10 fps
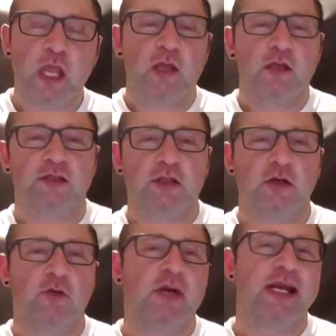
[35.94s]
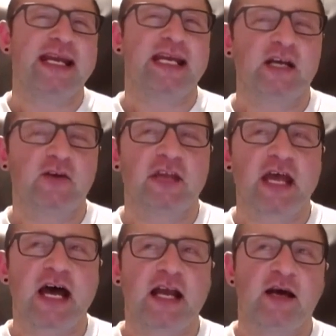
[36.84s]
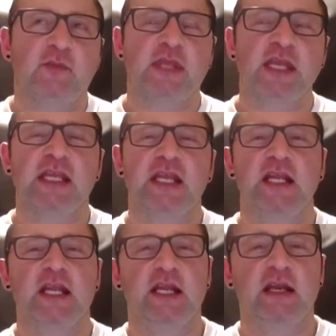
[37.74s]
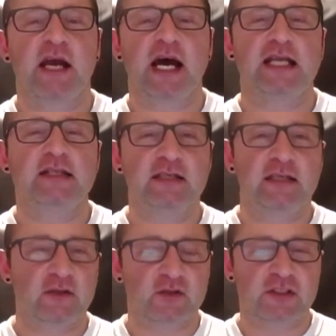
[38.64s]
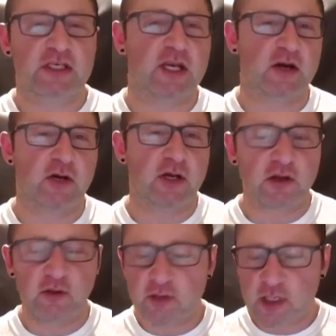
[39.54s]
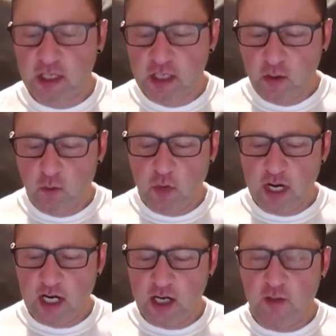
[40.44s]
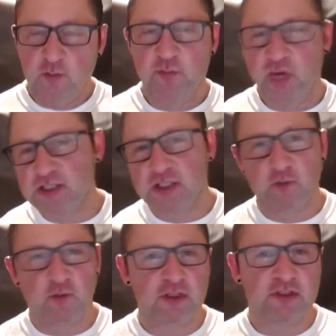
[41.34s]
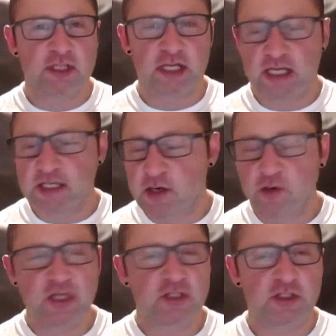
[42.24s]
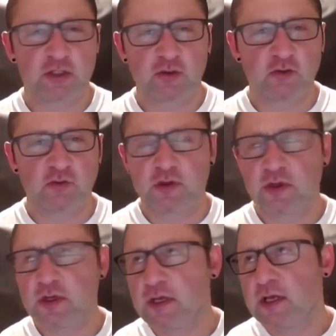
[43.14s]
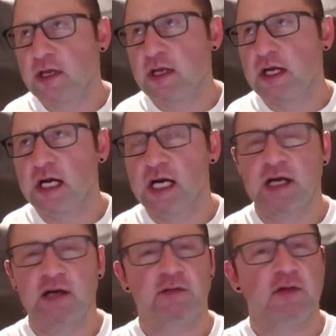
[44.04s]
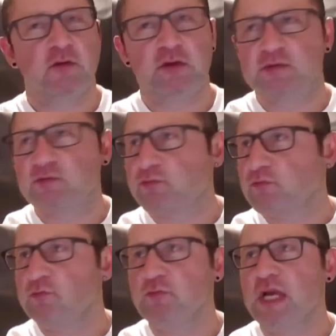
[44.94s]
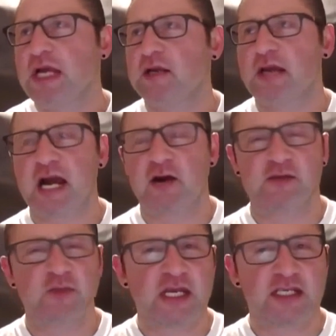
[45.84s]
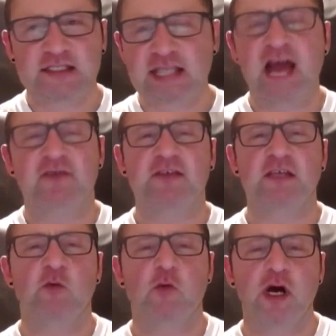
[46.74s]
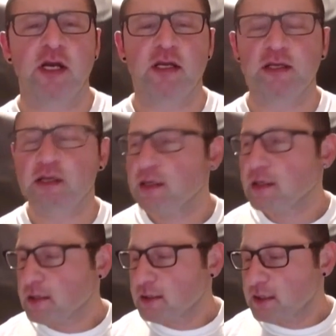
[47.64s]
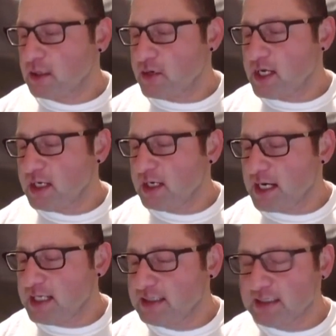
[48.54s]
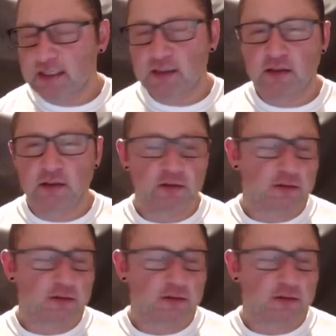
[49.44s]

So when I hear that, I'm thinking in an ideal scenario, where budget was uh, no issue. Uh, there was, I could hire as many staff as I wanted. You know, in an ideal